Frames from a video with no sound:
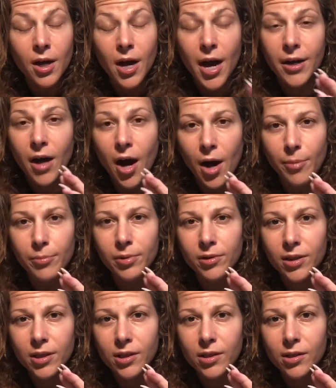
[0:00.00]
and
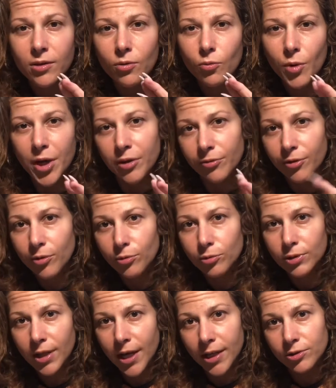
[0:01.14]
humbly wait for those
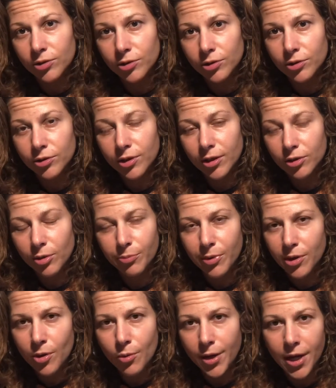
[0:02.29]
answers and to be
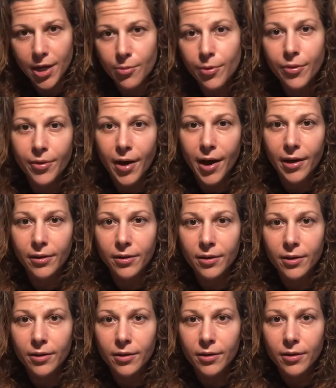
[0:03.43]
okay with that
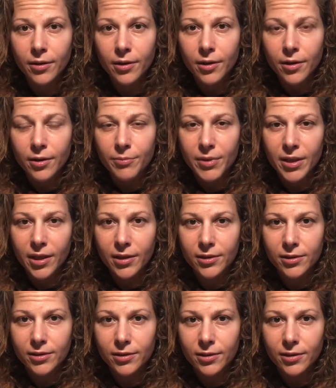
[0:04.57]
because